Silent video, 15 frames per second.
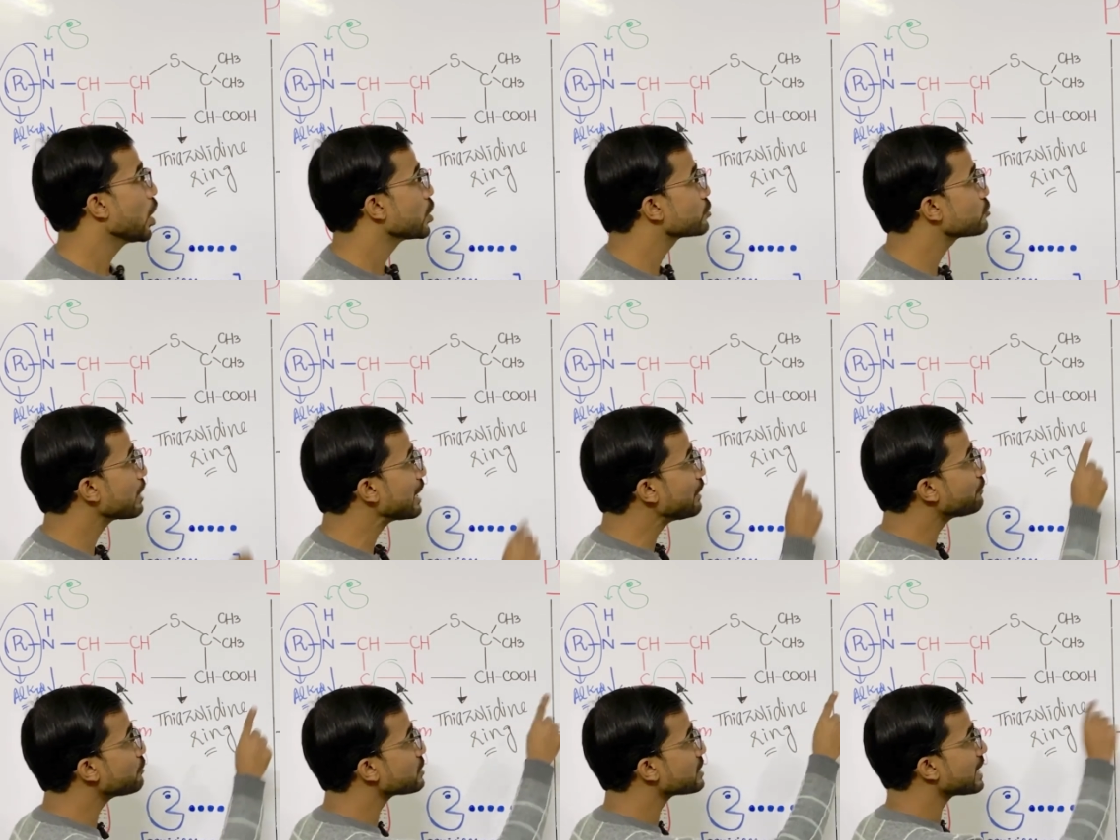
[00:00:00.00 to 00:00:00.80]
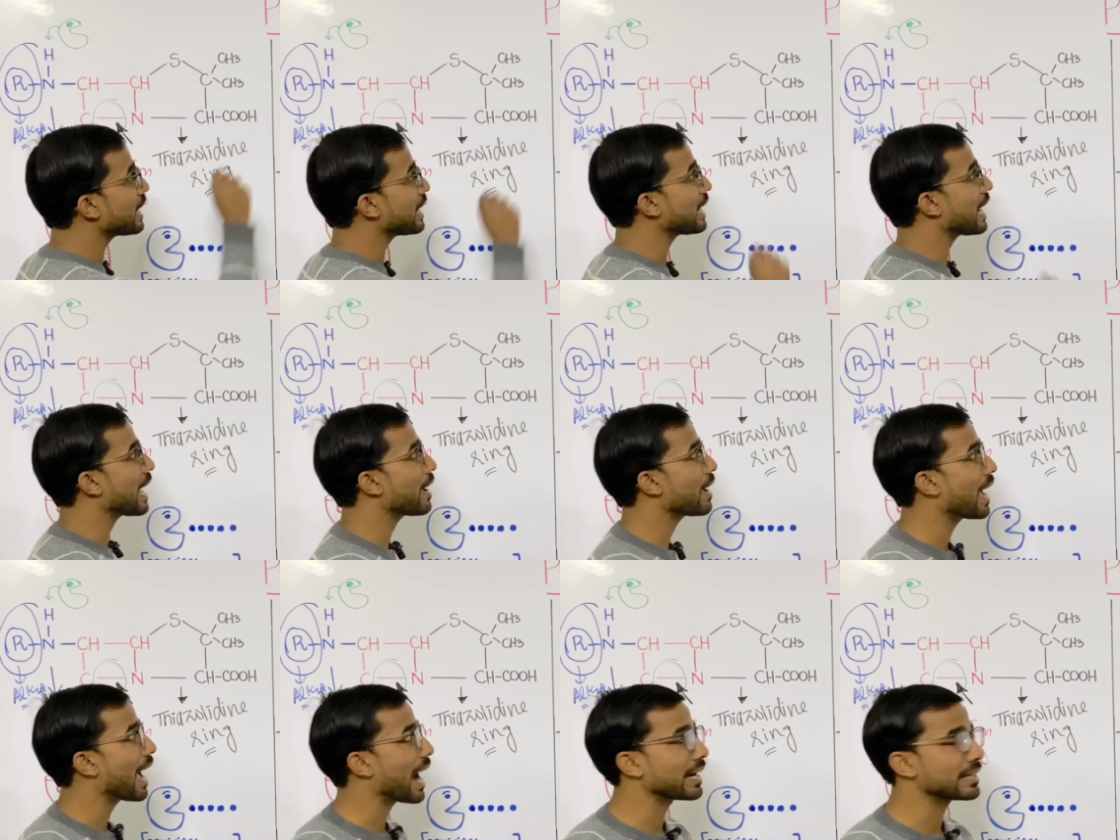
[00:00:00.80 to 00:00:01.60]
so if you see here
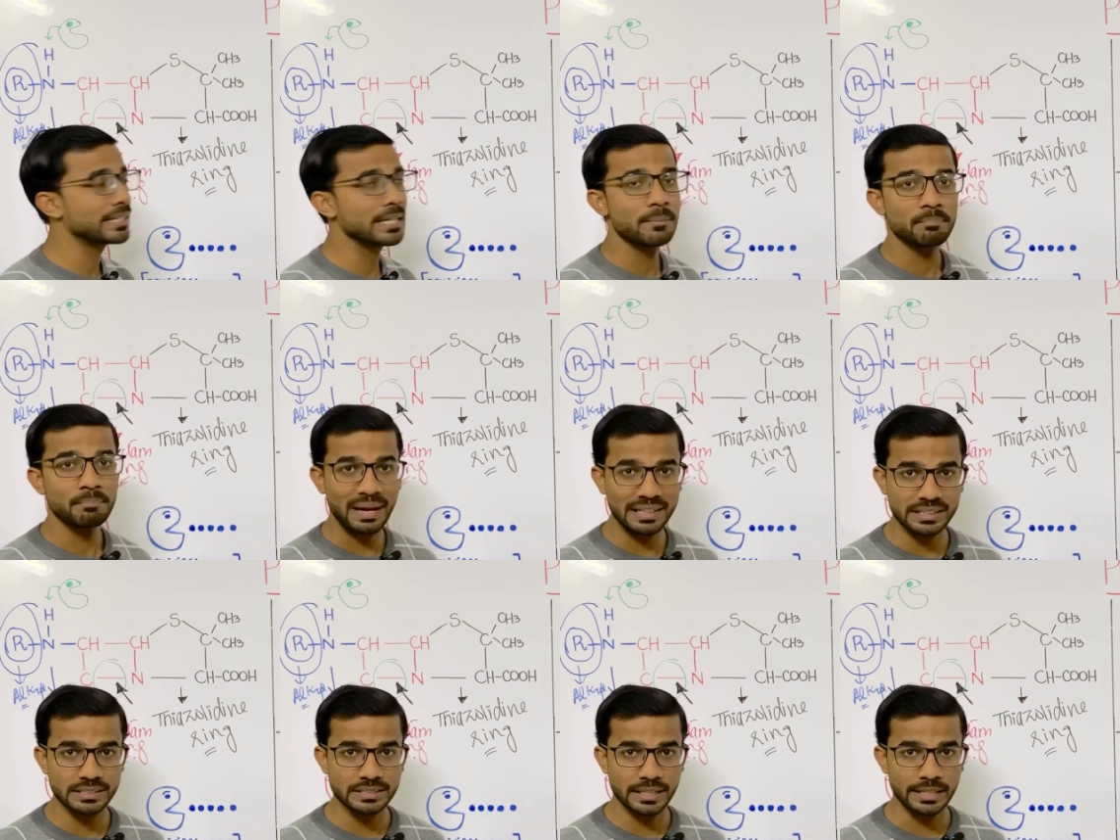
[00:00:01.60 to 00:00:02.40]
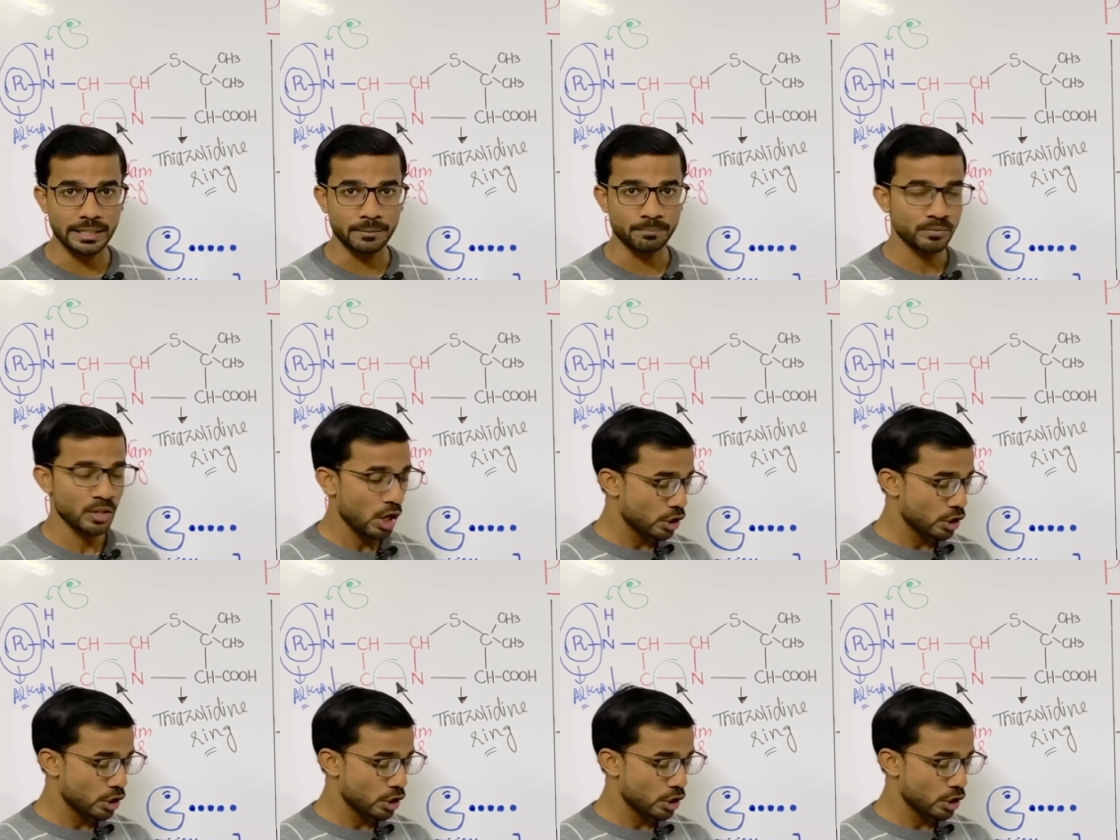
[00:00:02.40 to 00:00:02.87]
at the methicillin.